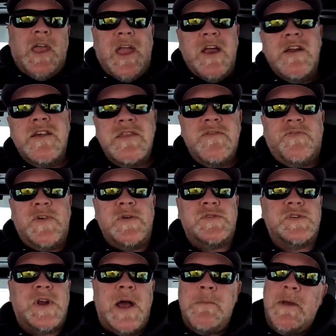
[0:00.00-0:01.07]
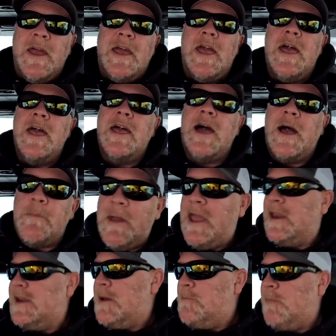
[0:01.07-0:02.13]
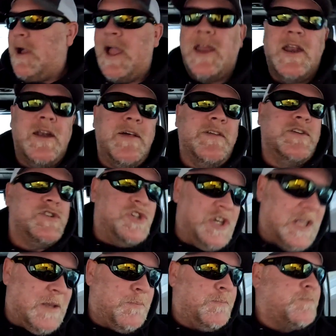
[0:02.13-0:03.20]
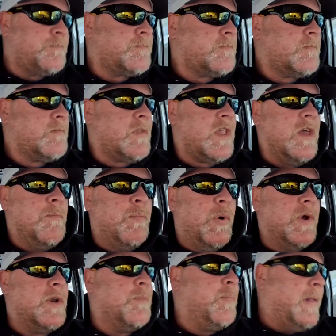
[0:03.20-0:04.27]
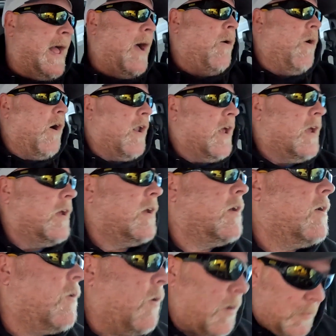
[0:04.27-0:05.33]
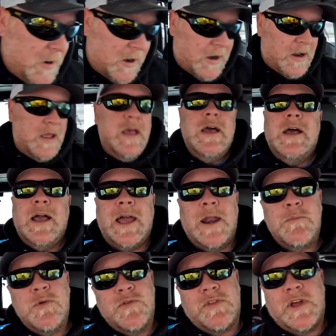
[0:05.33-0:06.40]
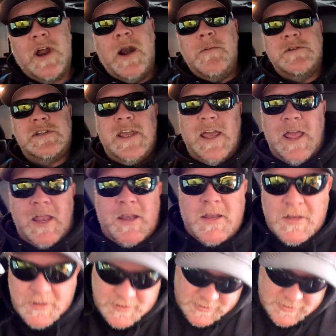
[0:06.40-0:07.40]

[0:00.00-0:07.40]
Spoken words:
here in the future, I may end up buying another Jeep and putting a plow on it. Well, I gotta move the garbage can